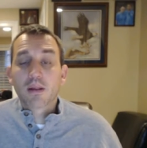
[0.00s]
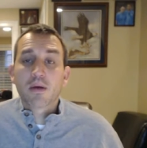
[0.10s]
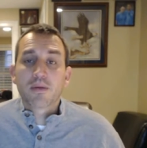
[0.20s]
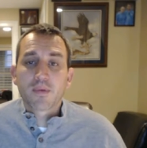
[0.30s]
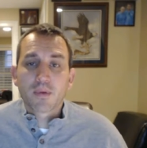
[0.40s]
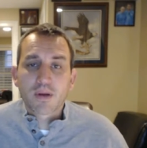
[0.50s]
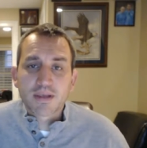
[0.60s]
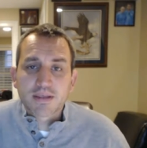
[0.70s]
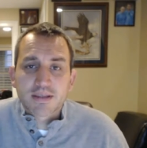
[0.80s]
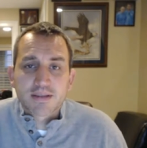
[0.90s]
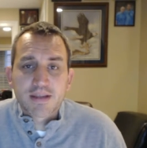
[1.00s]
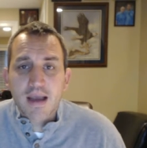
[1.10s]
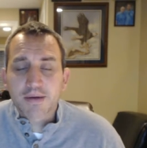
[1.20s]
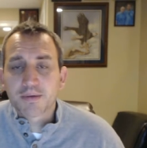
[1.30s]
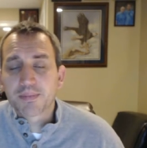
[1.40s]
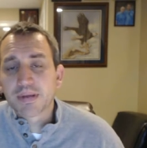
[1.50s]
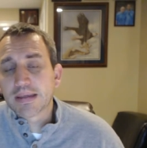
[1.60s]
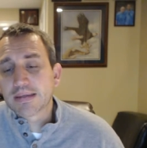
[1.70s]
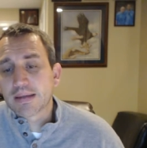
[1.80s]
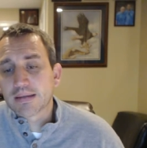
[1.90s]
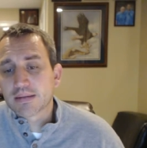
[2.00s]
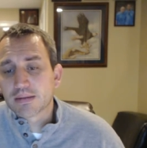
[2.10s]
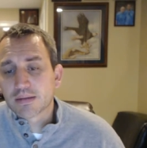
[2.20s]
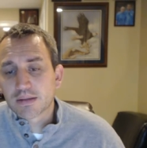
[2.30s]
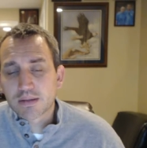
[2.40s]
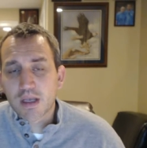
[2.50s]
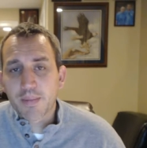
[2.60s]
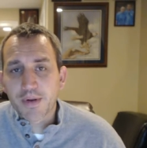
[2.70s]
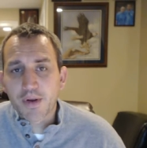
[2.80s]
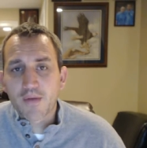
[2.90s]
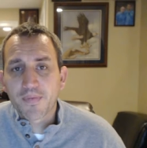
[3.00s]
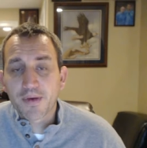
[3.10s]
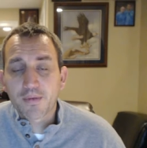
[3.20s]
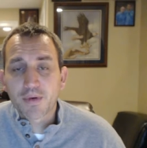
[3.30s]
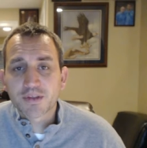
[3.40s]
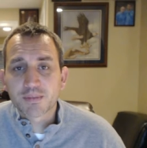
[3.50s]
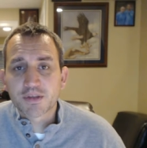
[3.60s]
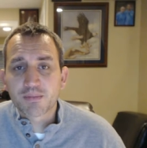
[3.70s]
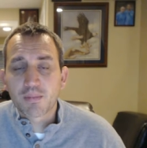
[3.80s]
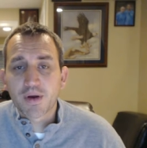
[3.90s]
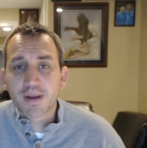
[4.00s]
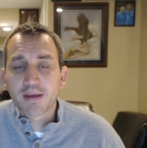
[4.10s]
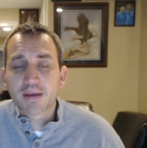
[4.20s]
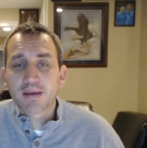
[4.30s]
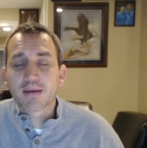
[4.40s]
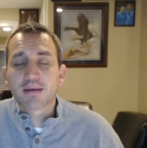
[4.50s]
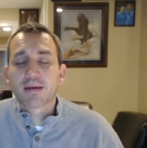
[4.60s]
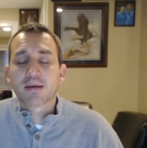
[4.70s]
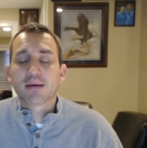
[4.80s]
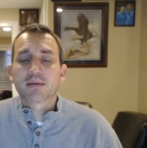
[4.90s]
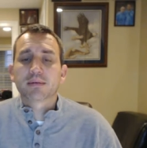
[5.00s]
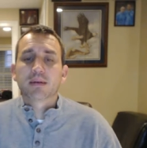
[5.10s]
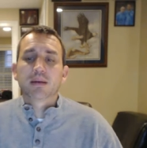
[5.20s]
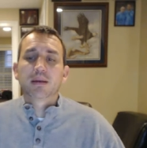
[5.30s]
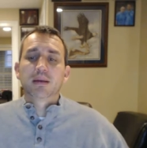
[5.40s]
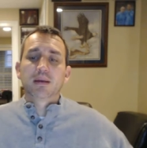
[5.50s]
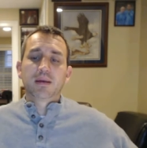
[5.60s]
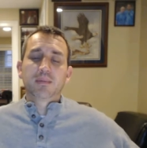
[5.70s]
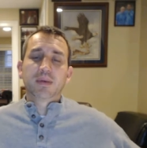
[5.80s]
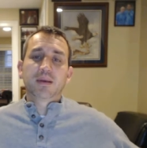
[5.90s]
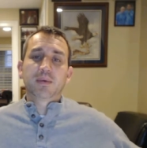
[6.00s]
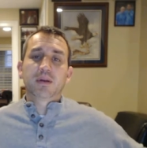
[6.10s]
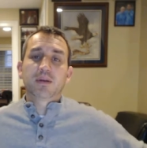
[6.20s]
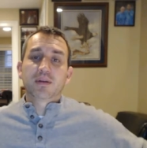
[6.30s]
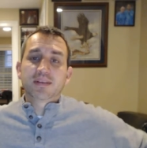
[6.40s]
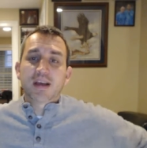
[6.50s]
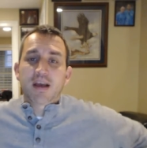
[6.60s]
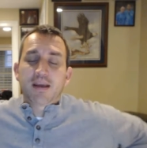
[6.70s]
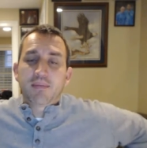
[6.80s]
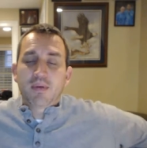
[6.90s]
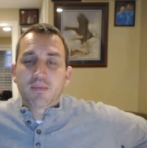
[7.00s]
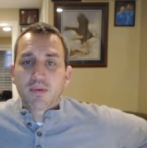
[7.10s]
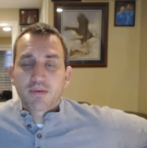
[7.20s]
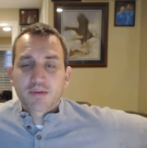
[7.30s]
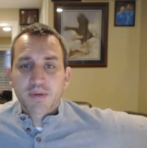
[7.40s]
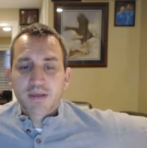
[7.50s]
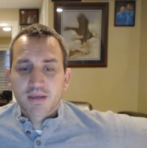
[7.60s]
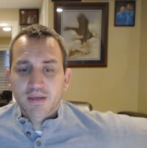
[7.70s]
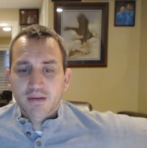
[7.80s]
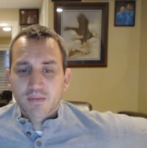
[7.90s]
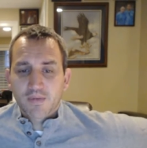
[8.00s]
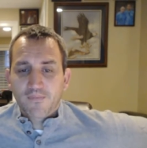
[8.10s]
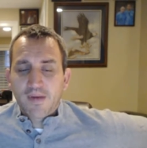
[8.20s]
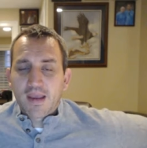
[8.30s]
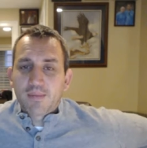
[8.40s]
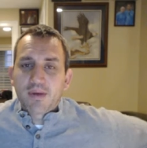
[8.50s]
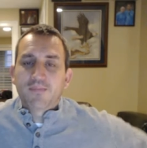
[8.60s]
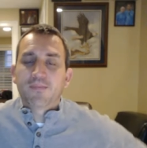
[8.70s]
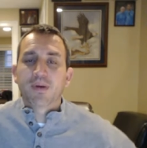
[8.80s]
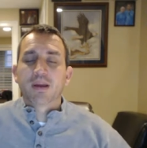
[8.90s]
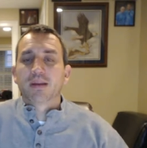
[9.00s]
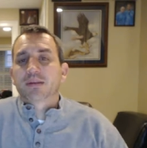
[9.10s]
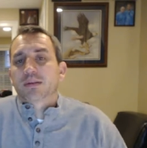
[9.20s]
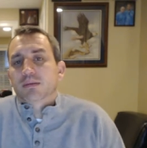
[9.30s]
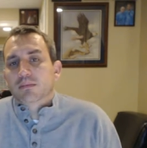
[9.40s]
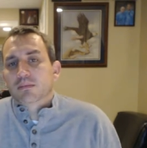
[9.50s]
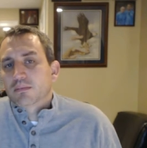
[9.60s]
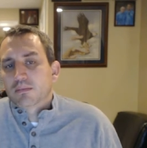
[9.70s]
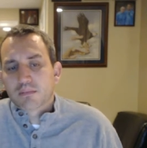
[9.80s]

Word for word: Hello everyone, this is Dr. Pete and just coming off the Christmas break and uh, man what a good time you know spending it with family and friends and